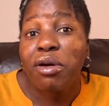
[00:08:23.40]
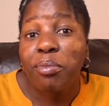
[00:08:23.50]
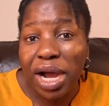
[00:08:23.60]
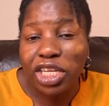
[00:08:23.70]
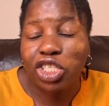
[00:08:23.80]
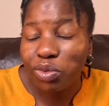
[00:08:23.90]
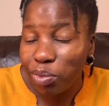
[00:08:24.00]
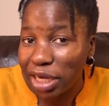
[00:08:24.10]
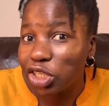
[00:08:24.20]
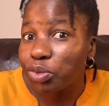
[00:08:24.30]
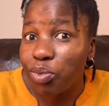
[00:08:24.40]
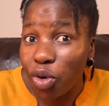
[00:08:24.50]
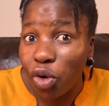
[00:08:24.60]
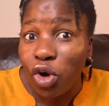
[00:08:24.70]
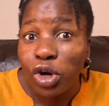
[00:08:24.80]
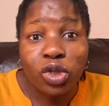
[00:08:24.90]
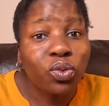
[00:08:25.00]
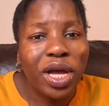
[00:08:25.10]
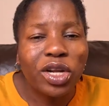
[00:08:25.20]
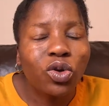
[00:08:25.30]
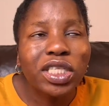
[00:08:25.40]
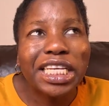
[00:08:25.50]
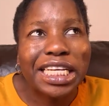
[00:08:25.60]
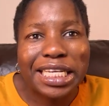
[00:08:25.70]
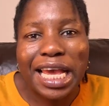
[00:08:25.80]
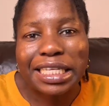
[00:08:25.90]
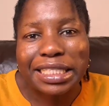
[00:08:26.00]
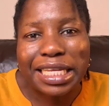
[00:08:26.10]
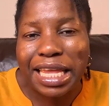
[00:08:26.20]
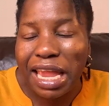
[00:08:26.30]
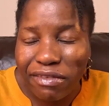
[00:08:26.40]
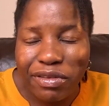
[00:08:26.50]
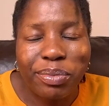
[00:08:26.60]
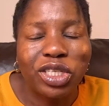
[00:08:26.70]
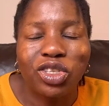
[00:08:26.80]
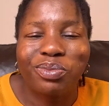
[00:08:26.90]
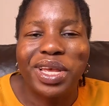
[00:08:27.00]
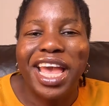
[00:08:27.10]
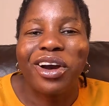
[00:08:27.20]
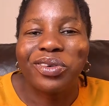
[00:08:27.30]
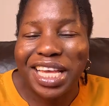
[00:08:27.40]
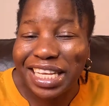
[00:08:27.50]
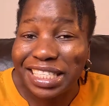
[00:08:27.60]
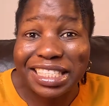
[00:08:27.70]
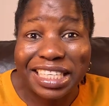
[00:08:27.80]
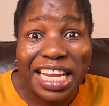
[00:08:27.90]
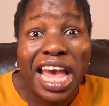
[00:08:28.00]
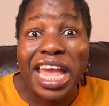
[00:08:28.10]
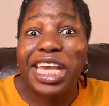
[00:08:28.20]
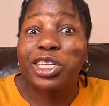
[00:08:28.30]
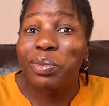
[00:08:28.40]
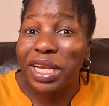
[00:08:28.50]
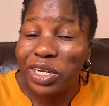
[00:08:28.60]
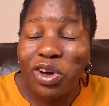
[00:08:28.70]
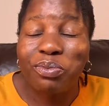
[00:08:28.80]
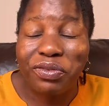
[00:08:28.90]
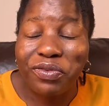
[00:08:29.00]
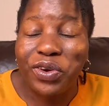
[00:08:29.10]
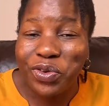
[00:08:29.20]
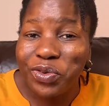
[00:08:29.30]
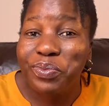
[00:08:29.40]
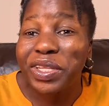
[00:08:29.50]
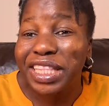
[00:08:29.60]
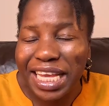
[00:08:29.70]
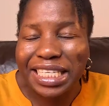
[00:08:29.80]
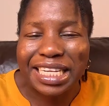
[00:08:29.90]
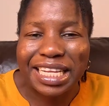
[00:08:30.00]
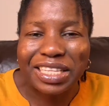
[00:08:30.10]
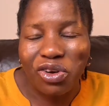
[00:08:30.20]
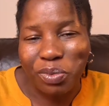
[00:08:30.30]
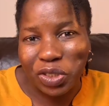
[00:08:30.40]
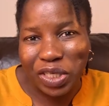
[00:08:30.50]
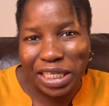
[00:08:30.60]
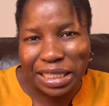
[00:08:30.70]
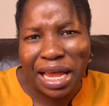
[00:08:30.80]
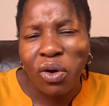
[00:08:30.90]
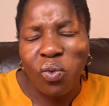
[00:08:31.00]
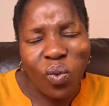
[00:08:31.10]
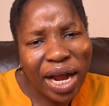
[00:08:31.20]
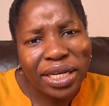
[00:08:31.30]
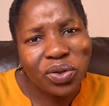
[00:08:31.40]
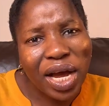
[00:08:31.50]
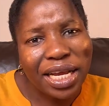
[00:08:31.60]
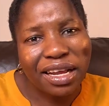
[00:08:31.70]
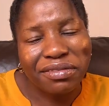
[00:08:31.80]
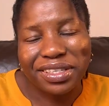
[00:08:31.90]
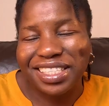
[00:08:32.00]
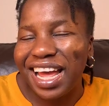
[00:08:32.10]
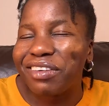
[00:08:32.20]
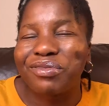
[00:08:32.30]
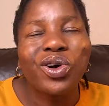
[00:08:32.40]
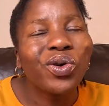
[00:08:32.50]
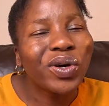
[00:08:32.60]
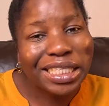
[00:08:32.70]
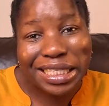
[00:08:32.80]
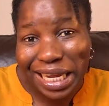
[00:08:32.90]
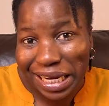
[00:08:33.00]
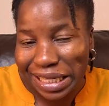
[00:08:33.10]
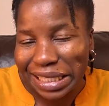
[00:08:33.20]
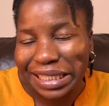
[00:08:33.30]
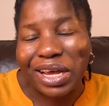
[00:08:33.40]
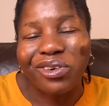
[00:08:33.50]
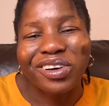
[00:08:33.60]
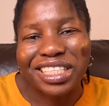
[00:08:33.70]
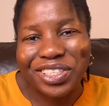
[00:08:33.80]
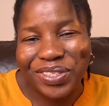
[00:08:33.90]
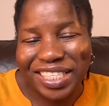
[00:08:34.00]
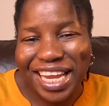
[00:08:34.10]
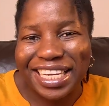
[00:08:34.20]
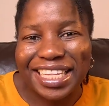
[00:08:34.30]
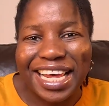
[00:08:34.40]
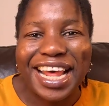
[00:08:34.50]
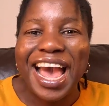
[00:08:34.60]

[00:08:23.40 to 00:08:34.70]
much more. So we are not entirely saying everybody should be a healthcare assistant. It might not be for you, but there is another opportunity. Why do I love it? I've always shared this and I'll continue to share it, that